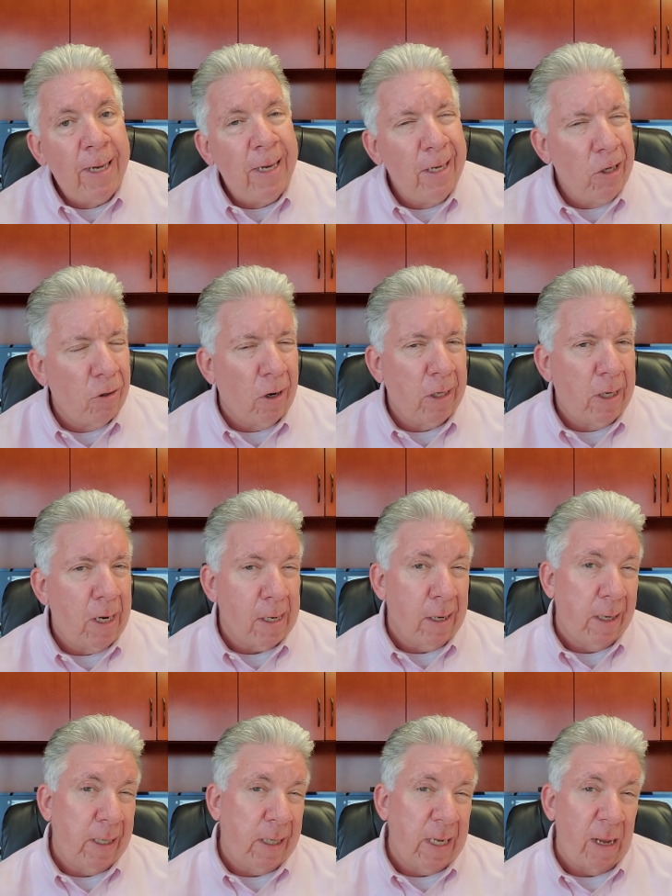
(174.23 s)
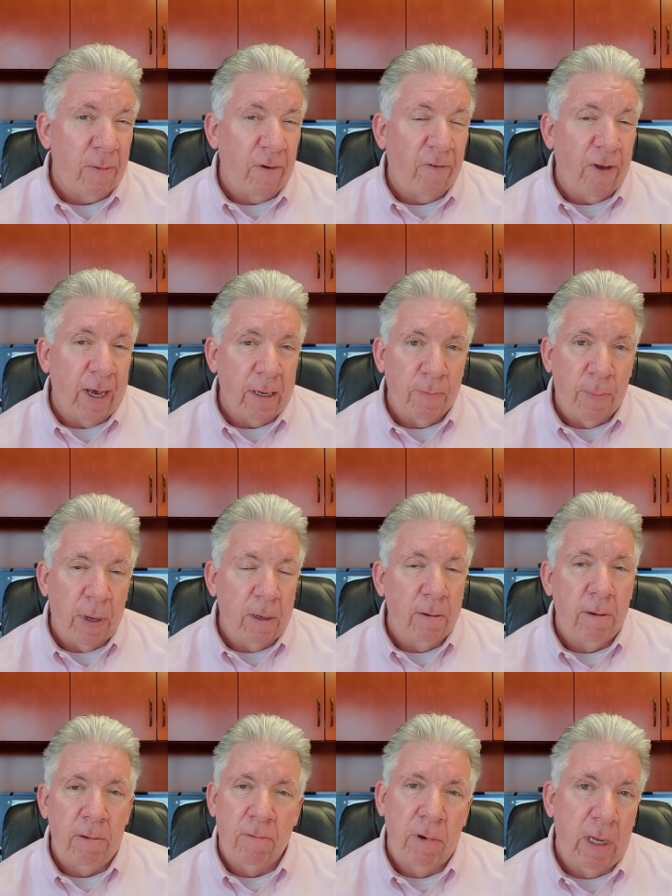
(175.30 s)
intraarticularly some effect, but
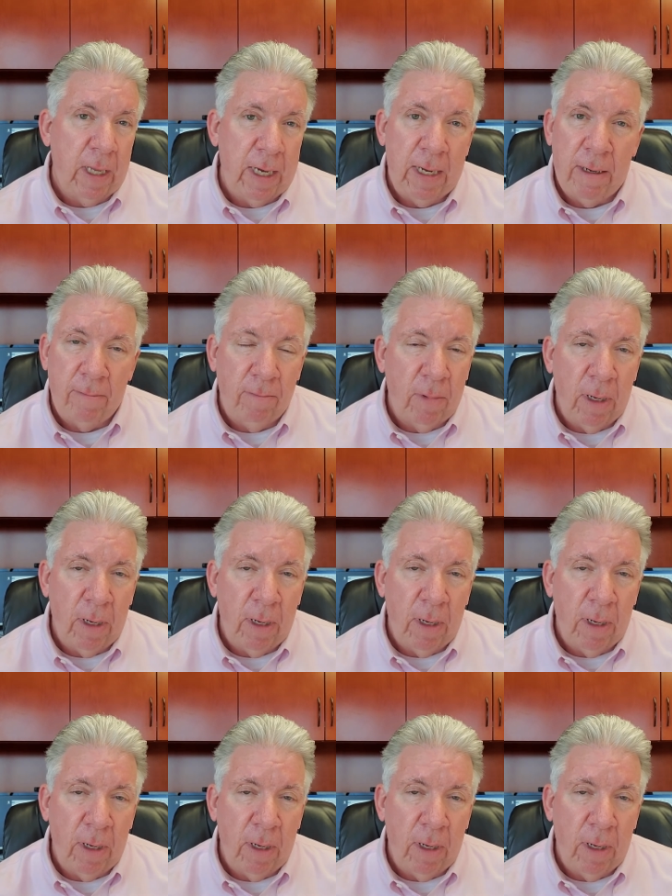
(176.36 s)
really